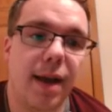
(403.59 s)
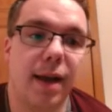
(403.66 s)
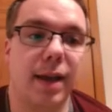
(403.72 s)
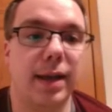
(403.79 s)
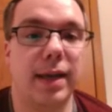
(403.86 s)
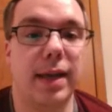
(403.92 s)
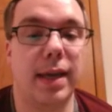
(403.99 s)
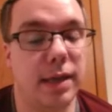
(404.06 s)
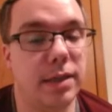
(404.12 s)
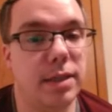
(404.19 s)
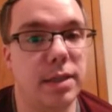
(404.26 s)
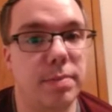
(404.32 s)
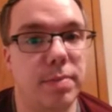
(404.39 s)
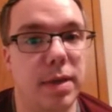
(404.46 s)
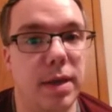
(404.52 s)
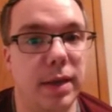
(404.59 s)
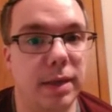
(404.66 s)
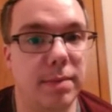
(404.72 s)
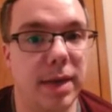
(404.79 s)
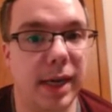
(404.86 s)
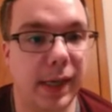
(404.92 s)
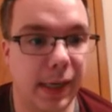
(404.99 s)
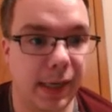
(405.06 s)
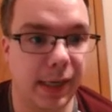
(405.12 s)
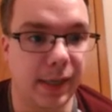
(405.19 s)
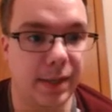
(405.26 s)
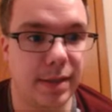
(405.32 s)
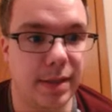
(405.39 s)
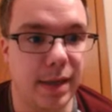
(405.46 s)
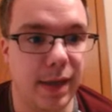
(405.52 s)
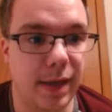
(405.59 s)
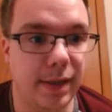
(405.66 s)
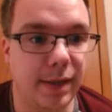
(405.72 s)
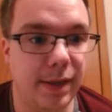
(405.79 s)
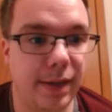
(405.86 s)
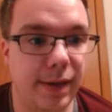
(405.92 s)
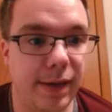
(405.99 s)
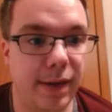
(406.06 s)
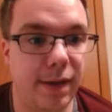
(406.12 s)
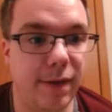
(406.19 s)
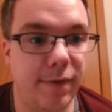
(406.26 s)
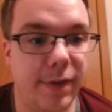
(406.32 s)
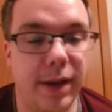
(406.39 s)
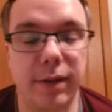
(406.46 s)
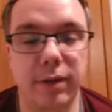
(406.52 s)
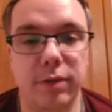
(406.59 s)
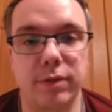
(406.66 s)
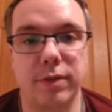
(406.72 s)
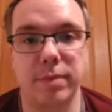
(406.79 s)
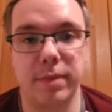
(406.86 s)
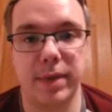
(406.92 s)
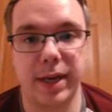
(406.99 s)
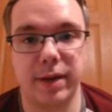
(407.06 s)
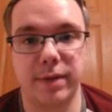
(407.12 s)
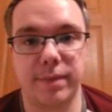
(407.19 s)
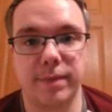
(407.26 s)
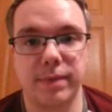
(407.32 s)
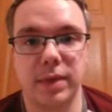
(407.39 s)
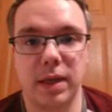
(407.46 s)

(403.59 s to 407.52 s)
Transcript: I can't just plug in my 8 and get a value from there.